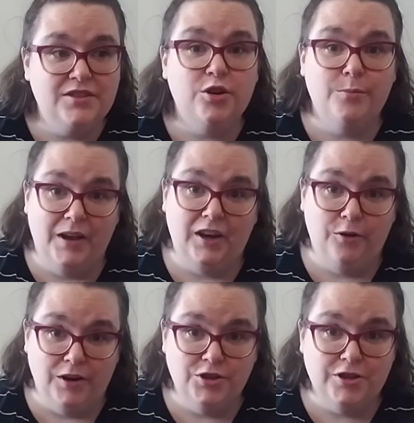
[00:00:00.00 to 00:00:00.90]
Hermione
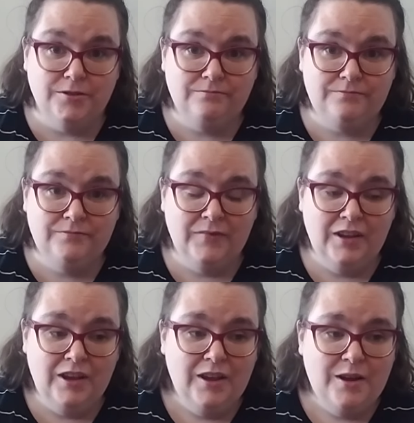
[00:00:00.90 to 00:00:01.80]
Granger
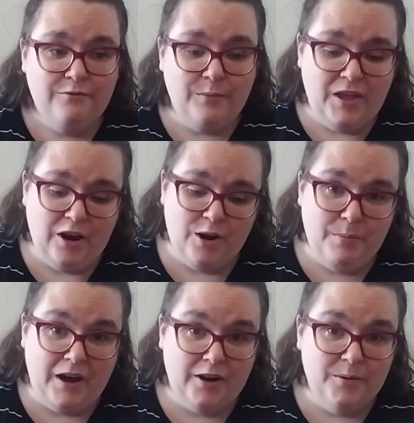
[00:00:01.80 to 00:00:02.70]
from the Harry
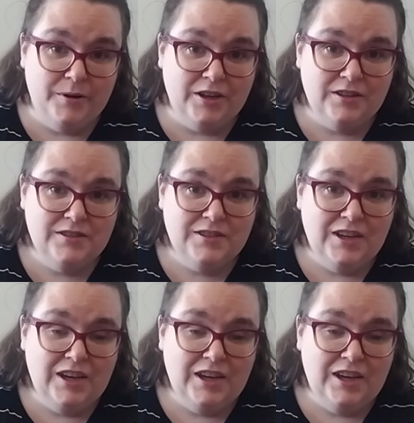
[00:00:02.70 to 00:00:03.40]
Potter books.